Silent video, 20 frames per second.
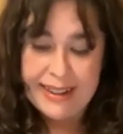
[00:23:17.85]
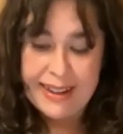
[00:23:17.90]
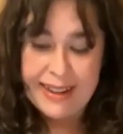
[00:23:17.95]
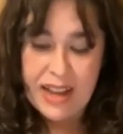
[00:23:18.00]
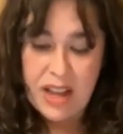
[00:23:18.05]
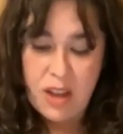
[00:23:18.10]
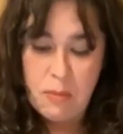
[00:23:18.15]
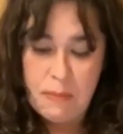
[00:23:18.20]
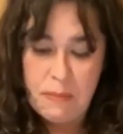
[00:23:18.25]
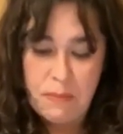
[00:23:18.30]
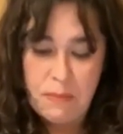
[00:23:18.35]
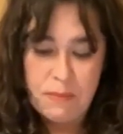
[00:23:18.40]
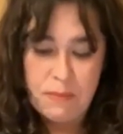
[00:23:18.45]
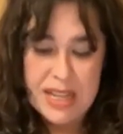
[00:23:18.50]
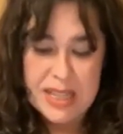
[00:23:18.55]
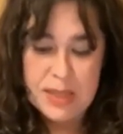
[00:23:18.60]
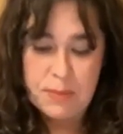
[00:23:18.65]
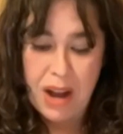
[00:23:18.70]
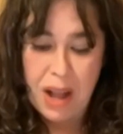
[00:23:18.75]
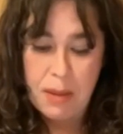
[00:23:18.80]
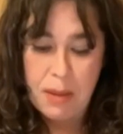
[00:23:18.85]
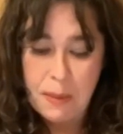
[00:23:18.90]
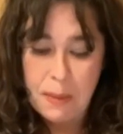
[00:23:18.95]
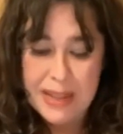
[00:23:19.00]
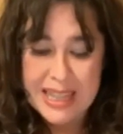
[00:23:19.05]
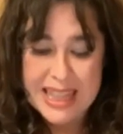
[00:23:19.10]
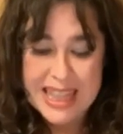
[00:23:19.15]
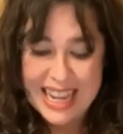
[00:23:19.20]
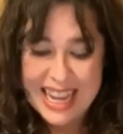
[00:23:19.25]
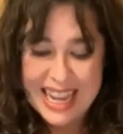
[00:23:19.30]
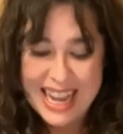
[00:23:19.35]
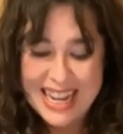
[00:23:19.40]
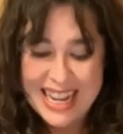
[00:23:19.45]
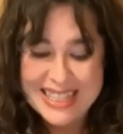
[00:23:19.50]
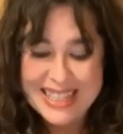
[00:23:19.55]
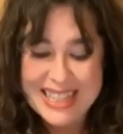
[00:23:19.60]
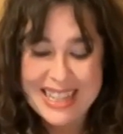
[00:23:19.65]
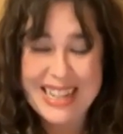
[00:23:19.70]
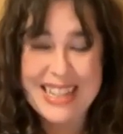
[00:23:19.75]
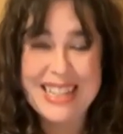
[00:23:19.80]
It's probably the
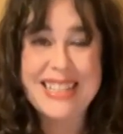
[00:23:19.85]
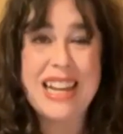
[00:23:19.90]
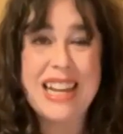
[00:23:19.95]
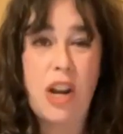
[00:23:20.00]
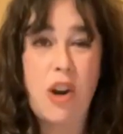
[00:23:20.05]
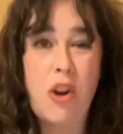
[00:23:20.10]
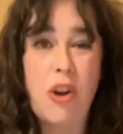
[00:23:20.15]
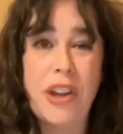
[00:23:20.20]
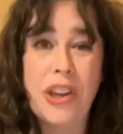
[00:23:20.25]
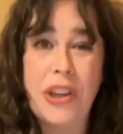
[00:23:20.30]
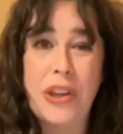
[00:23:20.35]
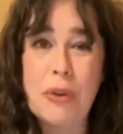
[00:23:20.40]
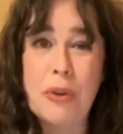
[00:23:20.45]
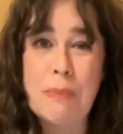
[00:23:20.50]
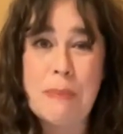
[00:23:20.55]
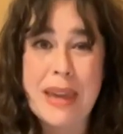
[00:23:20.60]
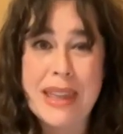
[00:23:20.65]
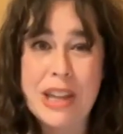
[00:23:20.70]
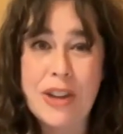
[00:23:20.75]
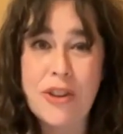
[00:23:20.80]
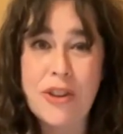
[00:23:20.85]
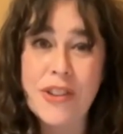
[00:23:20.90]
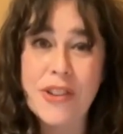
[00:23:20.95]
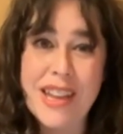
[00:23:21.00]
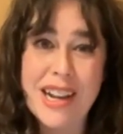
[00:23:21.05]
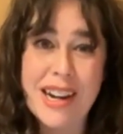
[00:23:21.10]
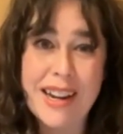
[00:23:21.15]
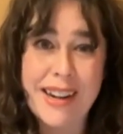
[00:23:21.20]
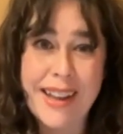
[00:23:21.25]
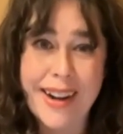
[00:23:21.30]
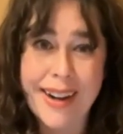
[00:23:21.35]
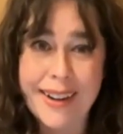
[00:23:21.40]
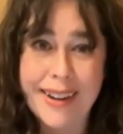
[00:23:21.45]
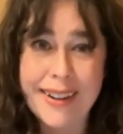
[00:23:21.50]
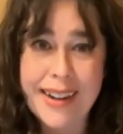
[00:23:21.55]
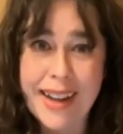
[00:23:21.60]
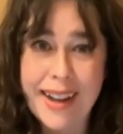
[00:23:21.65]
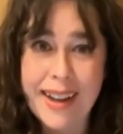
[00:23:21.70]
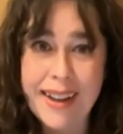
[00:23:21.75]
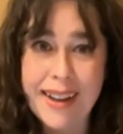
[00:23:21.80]
case that his Elogio Médico de la
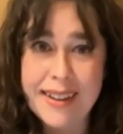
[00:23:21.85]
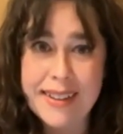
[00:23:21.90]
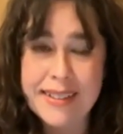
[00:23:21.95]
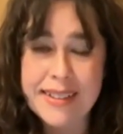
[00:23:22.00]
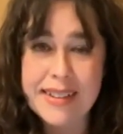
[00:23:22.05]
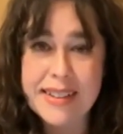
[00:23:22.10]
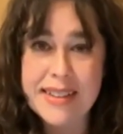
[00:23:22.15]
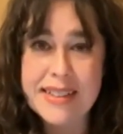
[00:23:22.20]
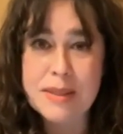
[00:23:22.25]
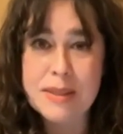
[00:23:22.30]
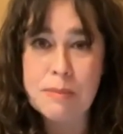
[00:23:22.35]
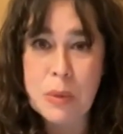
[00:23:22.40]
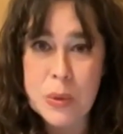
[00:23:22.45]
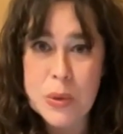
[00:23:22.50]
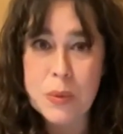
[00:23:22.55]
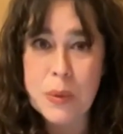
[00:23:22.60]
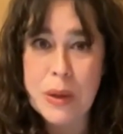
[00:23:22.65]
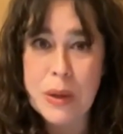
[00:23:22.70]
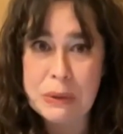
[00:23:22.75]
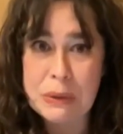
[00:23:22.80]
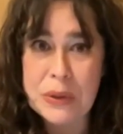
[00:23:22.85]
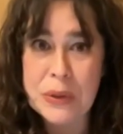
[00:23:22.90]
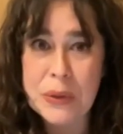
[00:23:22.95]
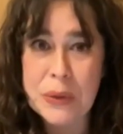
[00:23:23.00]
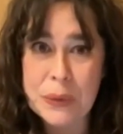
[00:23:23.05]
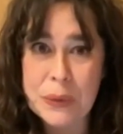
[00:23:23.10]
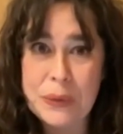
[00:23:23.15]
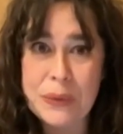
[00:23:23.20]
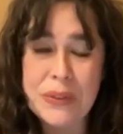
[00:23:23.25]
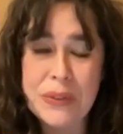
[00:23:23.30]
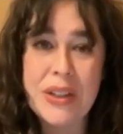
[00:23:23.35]
Naranja is most well known,